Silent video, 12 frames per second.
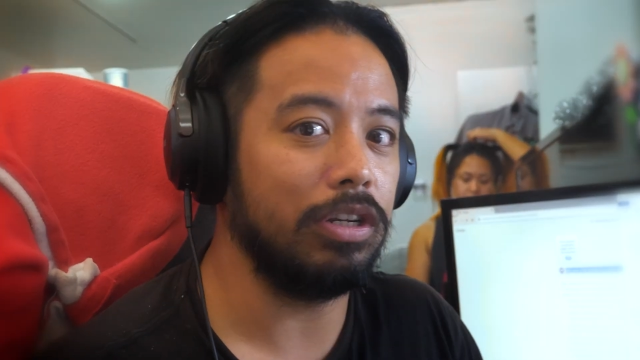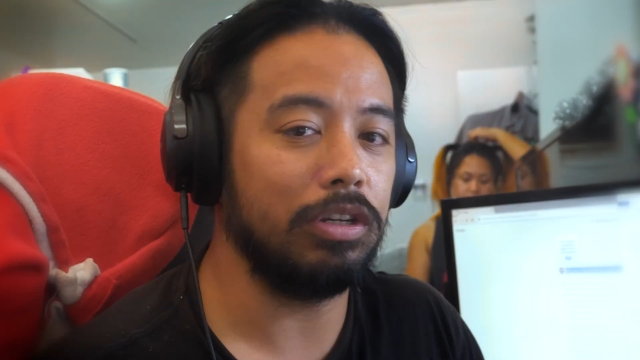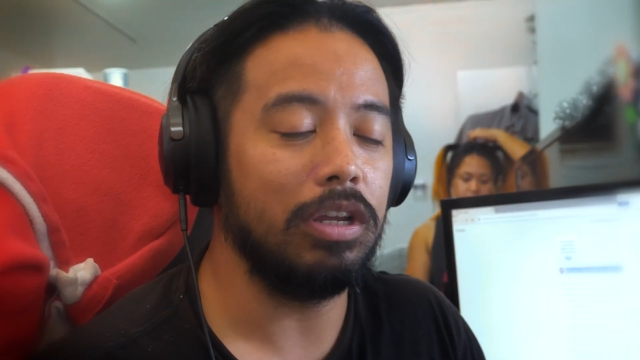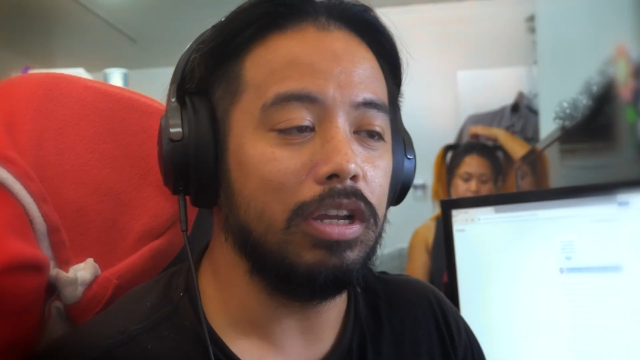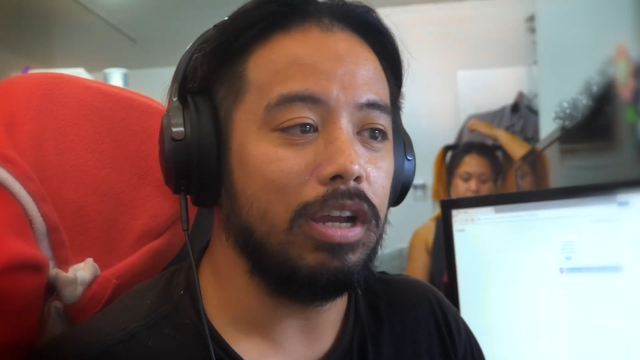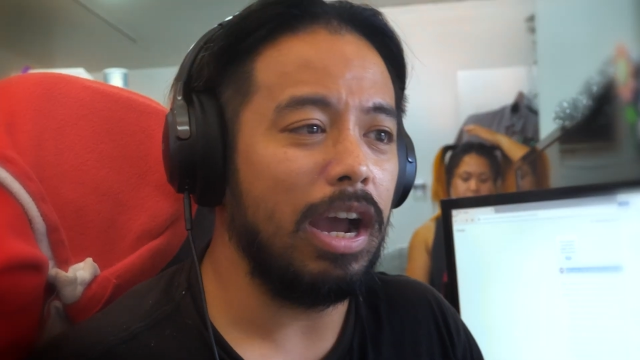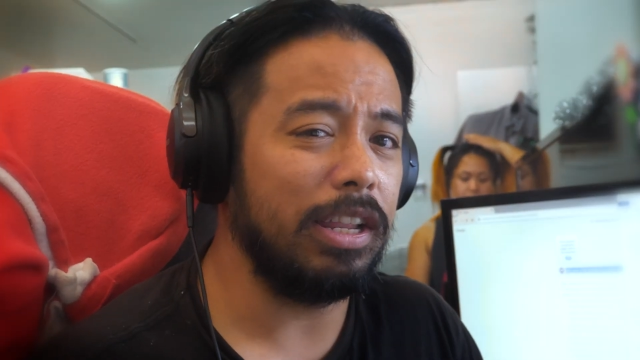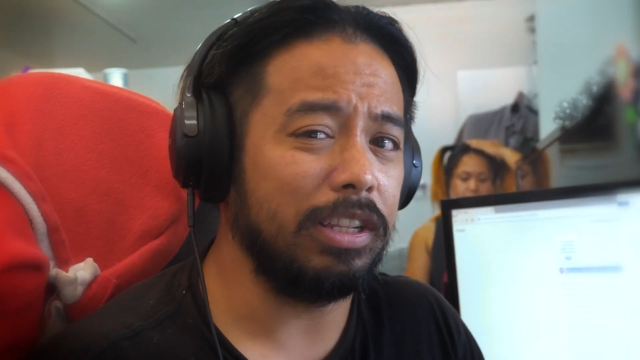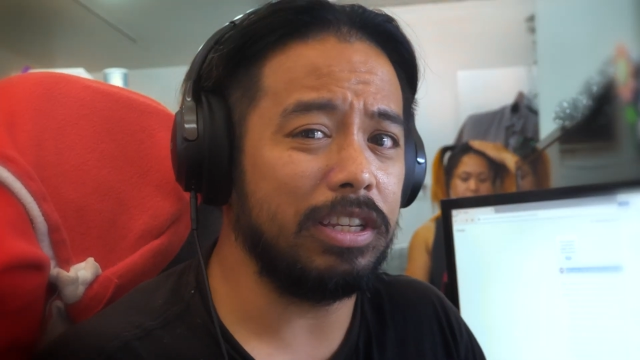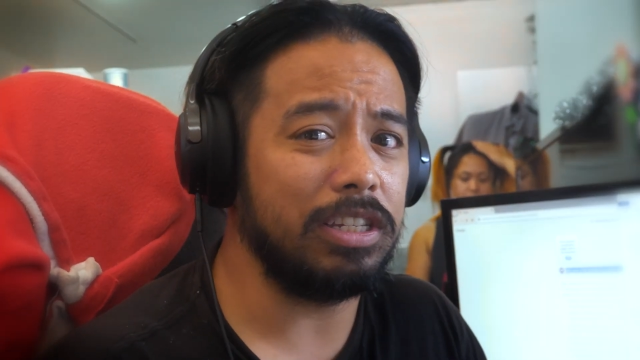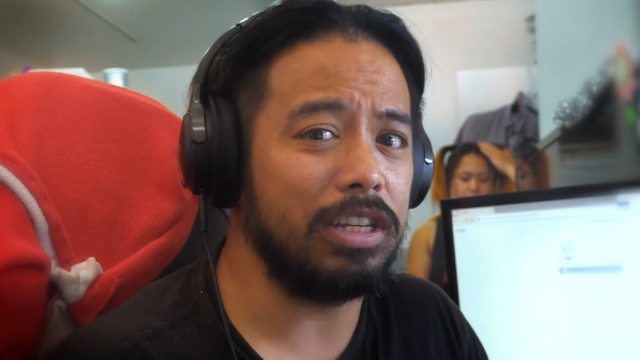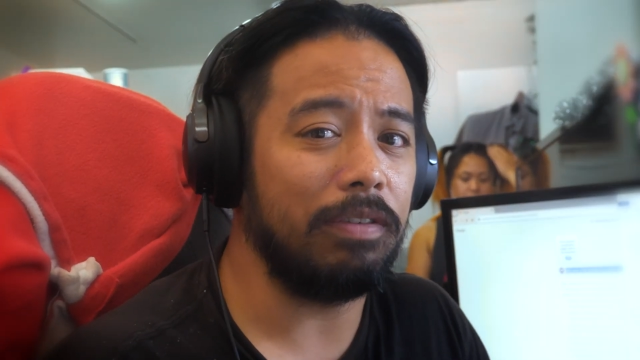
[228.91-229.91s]
And I
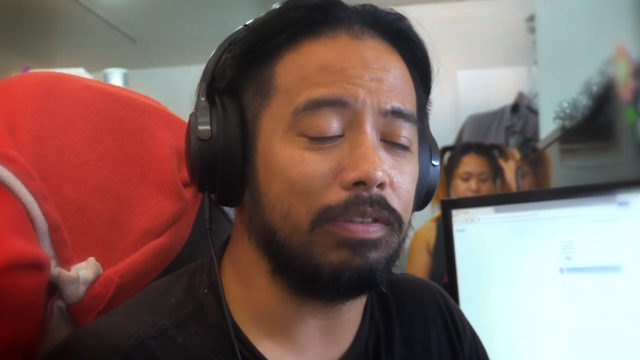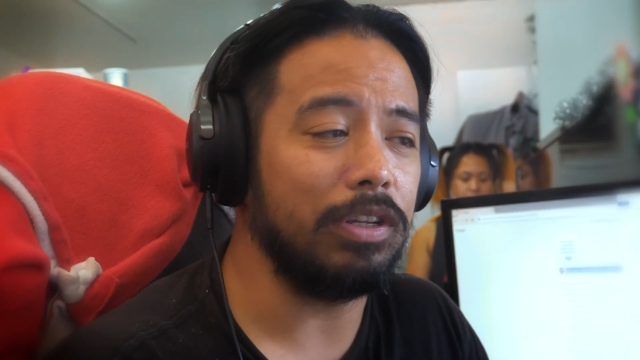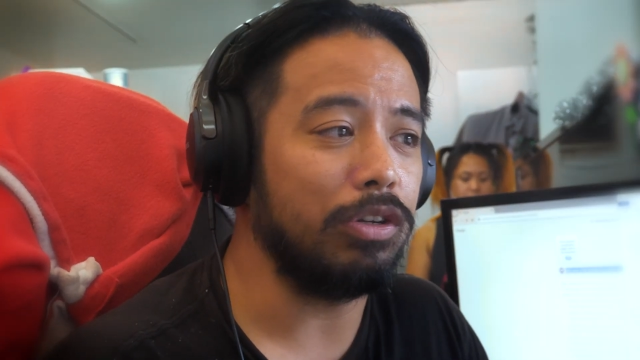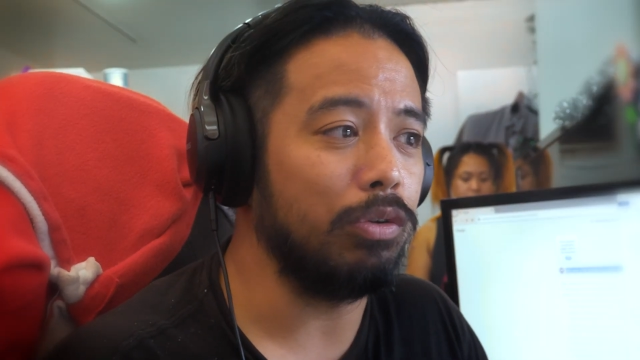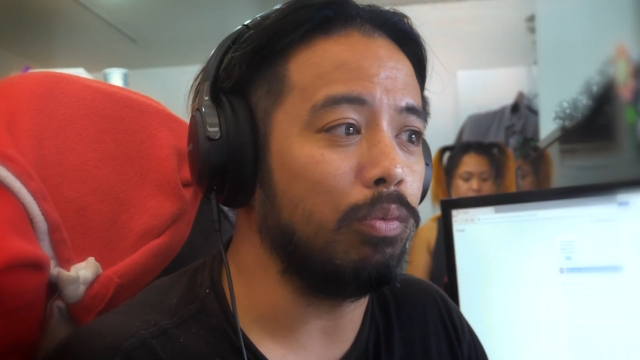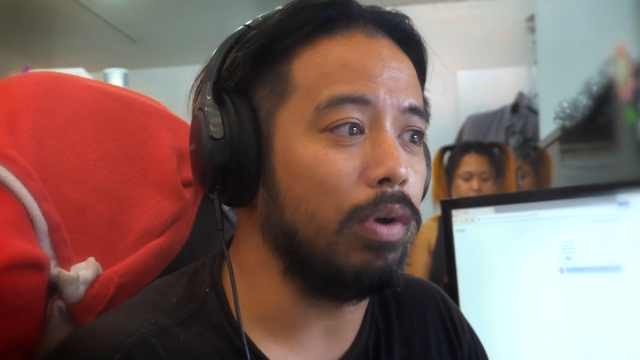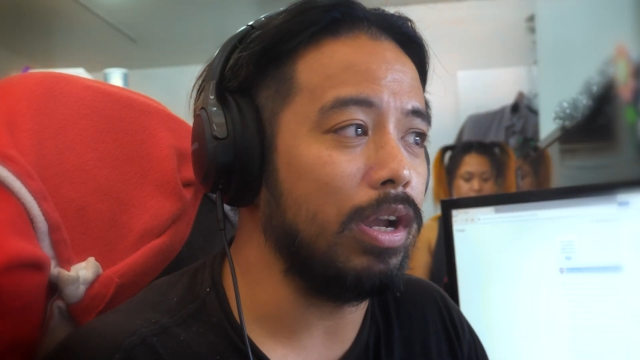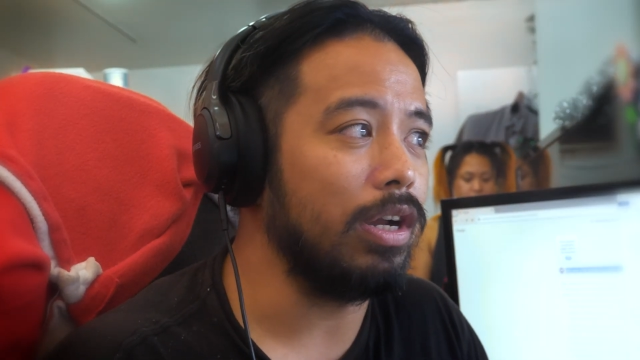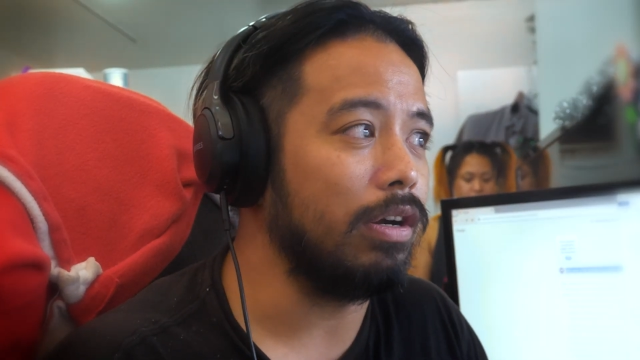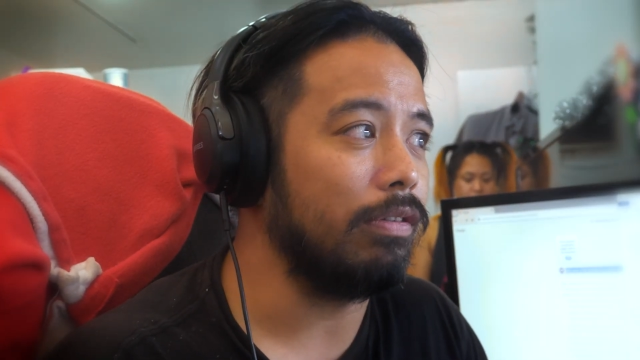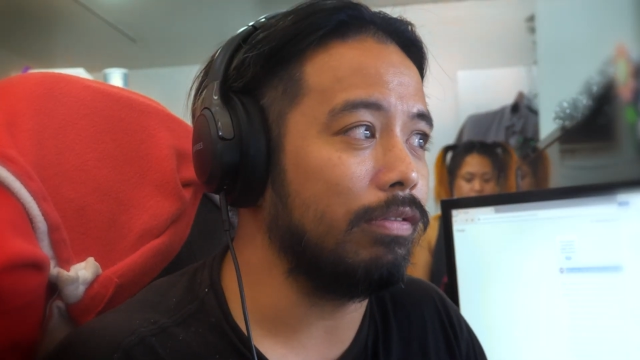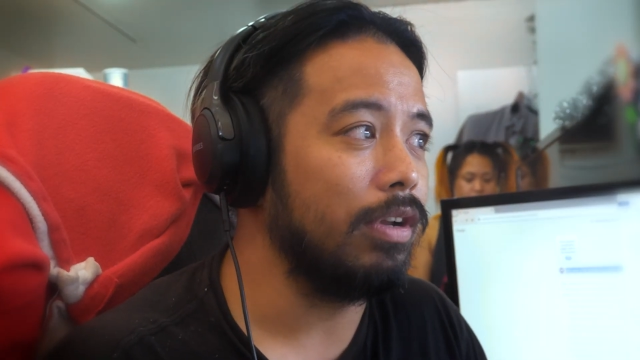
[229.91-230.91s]
think this is definitely a good way
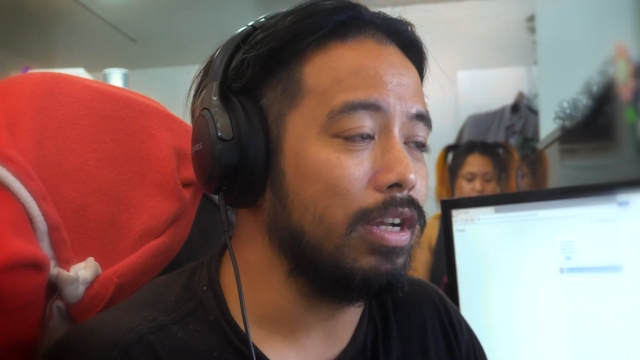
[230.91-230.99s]
of